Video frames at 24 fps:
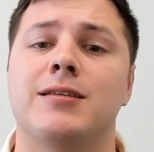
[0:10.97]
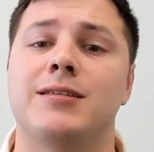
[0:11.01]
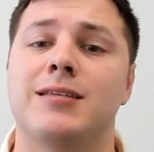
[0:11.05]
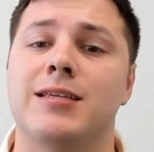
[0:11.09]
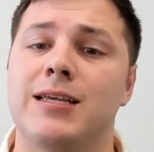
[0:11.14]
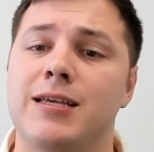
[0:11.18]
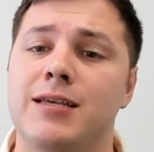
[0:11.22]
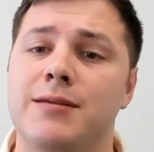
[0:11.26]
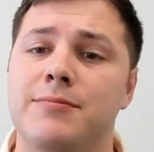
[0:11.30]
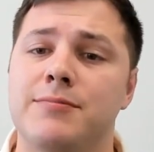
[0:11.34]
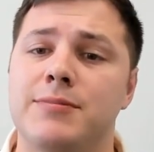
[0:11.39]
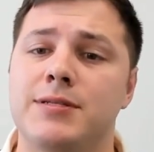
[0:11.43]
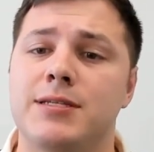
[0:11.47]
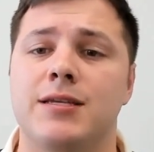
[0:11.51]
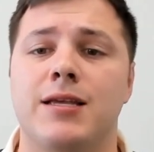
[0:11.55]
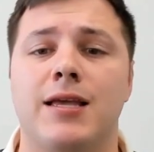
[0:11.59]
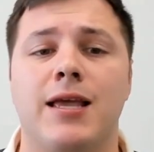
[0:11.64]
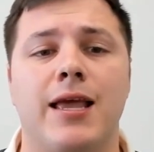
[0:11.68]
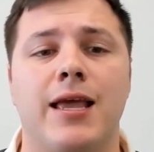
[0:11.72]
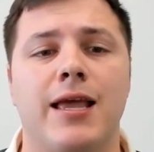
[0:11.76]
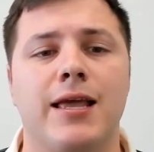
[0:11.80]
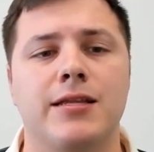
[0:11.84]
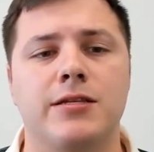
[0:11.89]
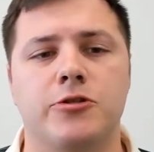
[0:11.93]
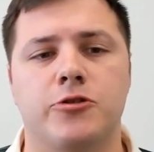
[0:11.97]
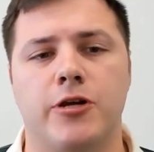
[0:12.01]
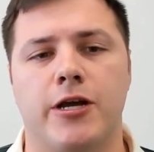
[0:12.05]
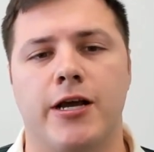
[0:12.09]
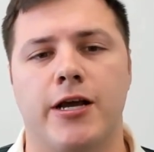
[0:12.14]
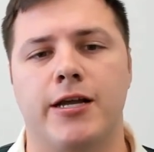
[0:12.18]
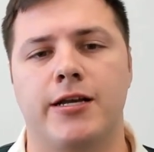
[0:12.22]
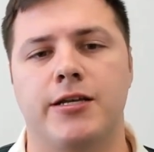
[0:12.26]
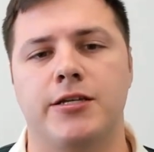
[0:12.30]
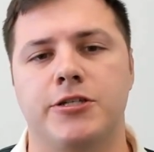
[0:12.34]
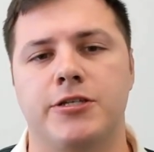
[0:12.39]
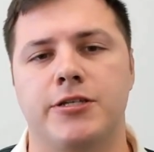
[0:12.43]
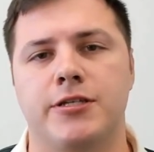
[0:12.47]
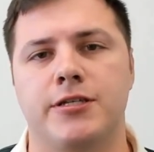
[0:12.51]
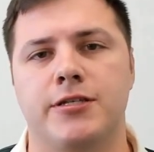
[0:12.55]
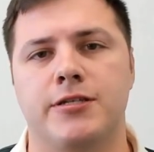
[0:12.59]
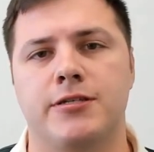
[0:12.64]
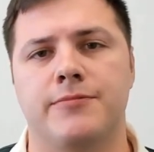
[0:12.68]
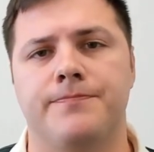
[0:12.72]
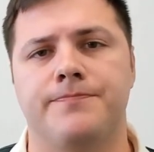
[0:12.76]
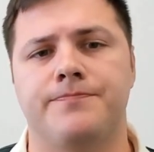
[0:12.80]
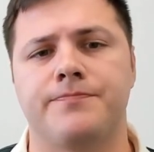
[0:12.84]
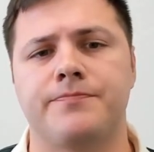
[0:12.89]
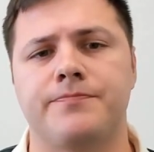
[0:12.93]
tips and
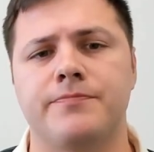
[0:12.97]
strategies.